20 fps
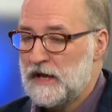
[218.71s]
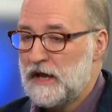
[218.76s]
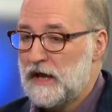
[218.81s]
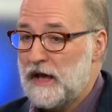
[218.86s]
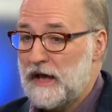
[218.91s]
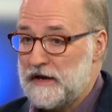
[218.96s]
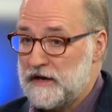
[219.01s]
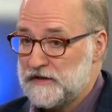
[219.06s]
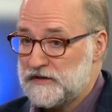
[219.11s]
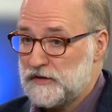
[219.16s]

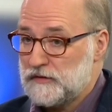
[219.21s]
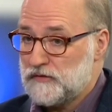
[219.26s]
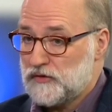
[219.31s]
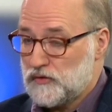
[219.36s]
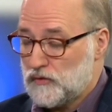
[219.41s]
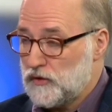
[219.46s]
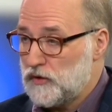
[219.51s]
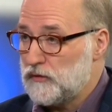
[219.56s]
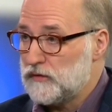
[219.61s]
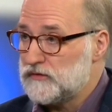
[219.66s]
And it's
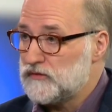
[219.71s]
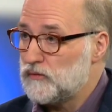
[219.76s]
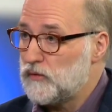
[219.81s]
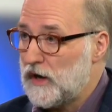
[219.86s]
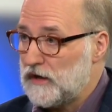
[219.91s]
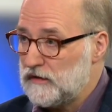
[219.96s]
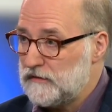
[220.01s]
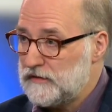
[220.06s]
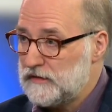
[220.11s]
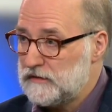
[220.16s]
true, it's
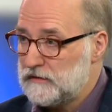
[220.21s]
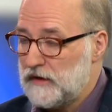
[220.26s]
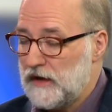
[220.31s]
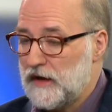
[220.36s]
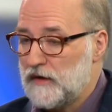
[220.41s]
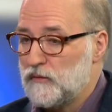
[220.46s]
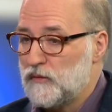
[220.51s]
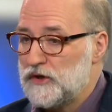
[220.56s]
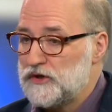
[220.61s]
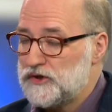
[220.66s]
relevant,
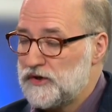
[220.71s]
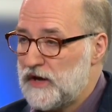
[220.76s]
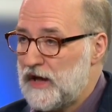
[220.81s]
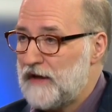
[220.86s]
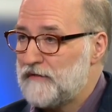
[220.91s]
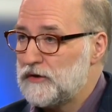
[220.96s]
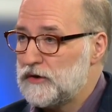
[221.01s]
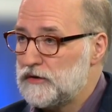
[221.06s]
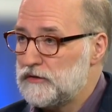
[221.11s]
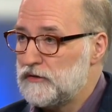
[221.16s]
and we should have
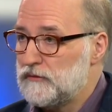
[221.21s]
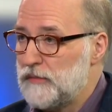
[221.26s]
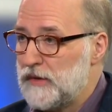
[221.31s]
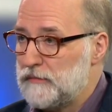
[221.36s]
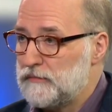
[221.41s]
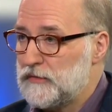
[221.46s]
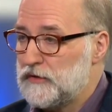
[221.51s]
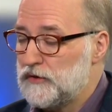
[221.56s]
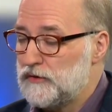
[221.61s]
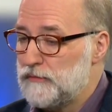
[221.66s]
a
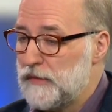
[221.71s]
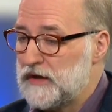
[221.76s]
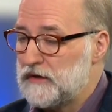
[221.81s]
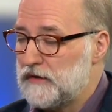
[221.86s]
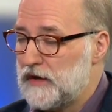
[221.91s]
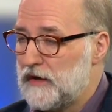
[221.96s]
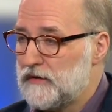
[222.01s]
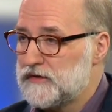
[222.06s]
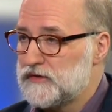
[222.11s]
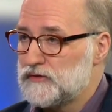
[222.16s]
good mental
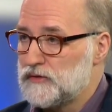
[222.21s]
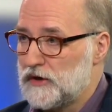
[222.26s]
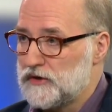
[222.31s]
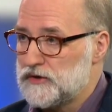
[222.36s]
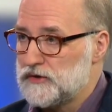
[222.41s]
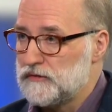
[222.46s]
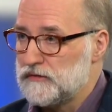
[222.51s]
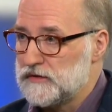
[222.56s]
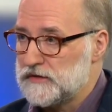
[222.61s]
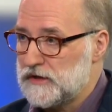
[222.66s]
health
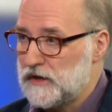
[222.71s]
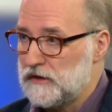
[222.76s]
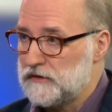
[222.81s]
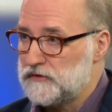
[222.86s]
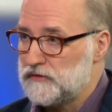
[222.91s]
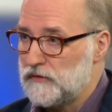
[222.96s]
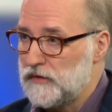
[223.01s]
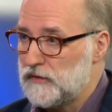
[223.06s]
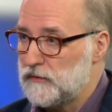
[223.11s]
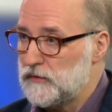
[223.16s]
structure in this
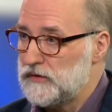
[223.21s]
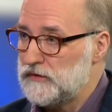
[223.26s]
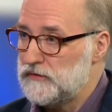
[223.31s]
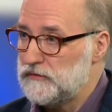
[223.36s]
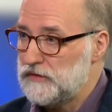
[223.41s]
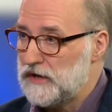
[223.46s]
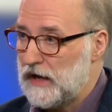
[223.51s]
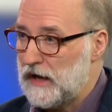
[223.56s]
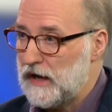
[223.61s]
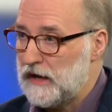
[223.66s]
country, and we do
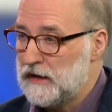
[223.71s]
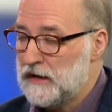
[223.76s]
not.